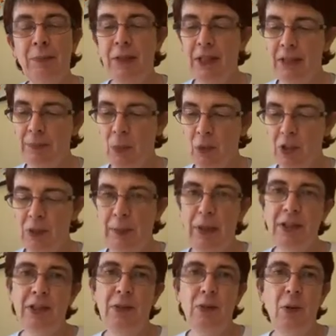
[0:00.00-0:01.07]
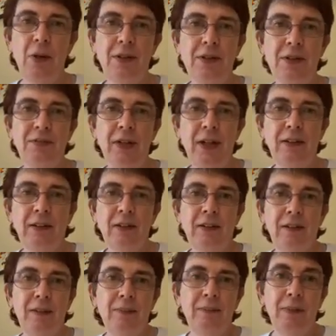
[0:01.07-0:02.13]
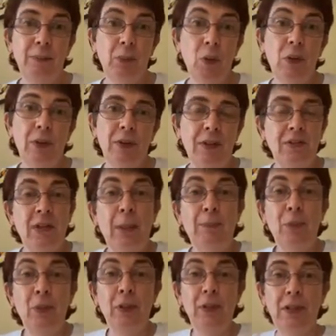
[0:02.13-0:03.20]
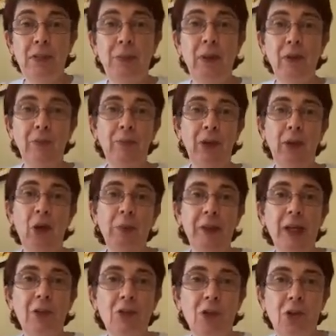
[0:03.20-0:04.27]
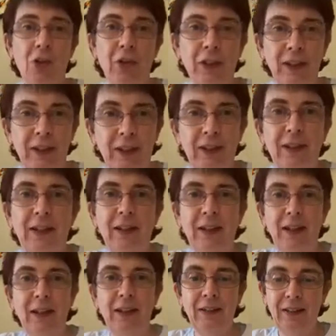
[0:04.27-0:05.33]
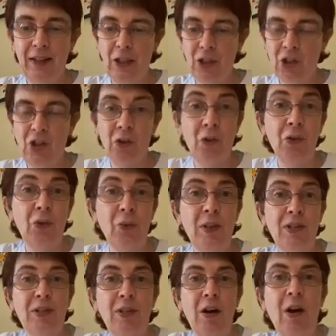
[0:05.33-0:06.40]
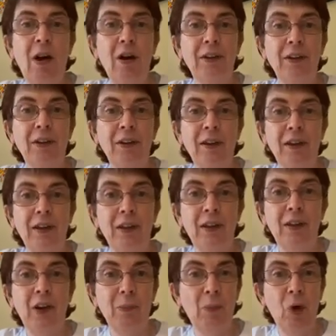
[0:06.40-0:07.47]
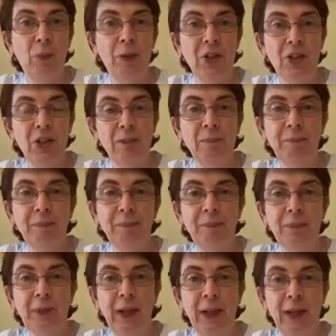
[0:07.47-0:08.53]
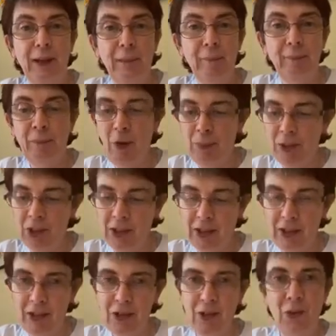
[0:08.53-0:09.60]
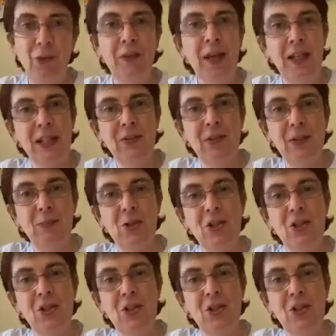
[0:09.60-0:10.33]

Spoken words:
made it more special was the fact that the chapbook is about my coming out journey, and again she took the risk on publishing it. So thanks very